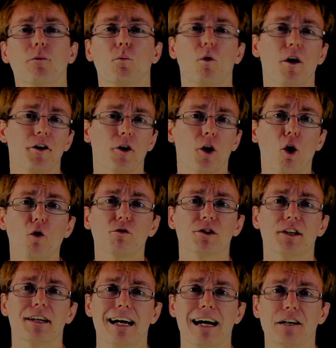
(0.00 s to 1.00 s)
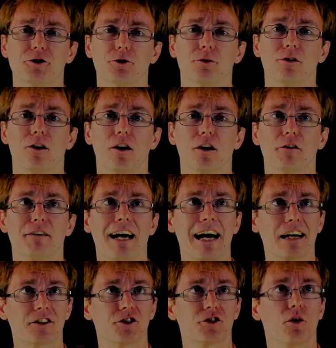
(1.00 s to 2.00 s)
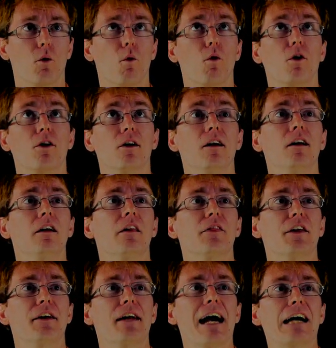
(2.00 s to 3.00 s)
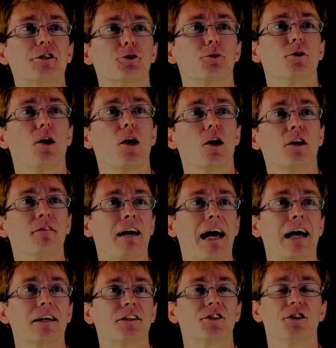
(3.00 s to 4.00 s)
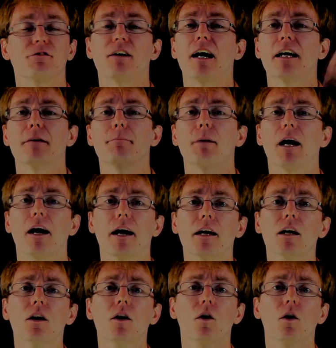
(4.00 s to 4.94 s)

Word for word: one over the natural log of x or the natural log of x divided by